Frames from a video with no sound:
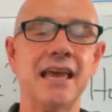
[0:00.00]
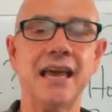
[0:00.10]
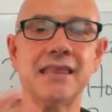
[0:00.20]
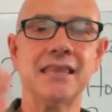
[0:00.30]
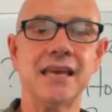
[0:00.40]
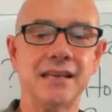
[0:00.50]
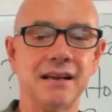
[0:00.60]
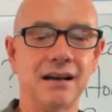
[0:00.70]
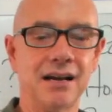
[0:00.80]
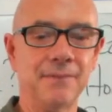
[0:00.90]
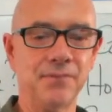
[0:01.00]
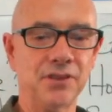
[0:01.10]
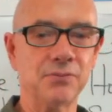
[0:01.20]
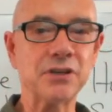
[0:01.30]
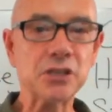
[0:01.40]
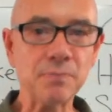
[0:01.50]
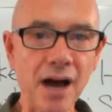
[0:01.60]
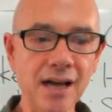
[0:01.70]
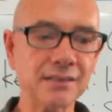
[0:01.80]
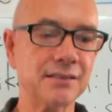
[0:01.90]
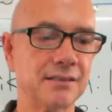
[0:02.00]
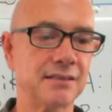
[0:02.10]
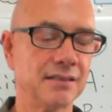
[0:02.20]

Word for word: And then um, response,